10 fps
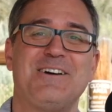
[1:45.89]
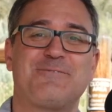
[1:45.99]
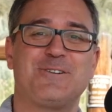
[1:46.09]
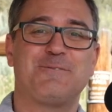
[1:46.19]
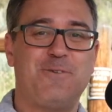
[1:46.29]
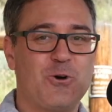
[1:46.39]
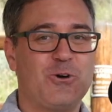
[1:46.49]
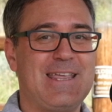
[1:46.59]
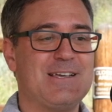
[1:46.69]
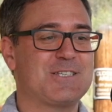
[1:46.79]
for photo
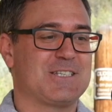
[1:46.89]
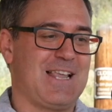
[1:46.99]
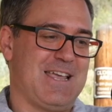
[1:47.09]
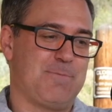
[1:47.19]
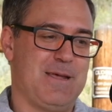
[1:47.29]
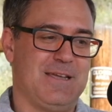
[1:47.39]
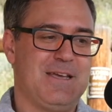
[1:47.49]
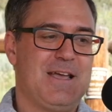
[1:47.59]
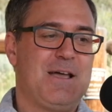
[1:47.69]
geeks like me.